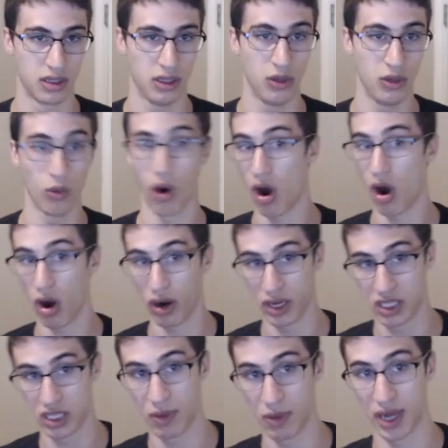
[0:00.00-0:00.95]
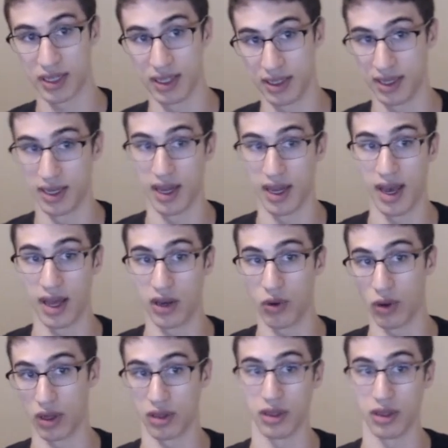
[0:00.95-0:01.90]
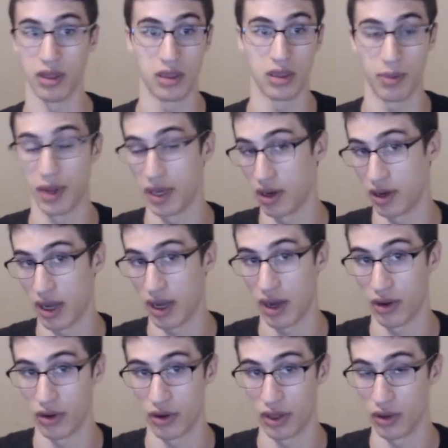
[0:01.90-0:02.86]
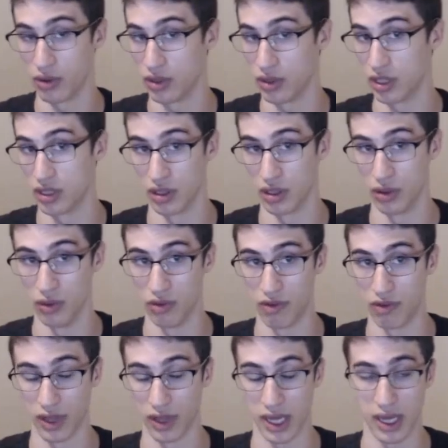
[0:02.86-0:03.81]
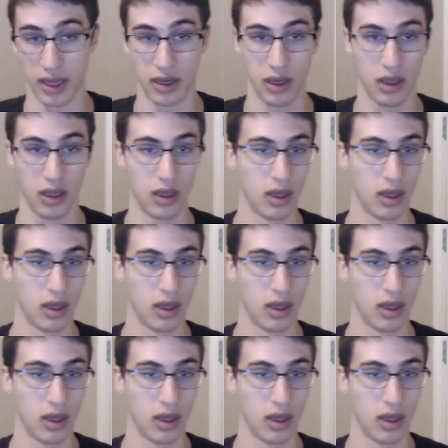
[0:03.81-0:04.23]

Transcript: you are expecting to get ahead quickly, depending on how your guild does the loot for the head,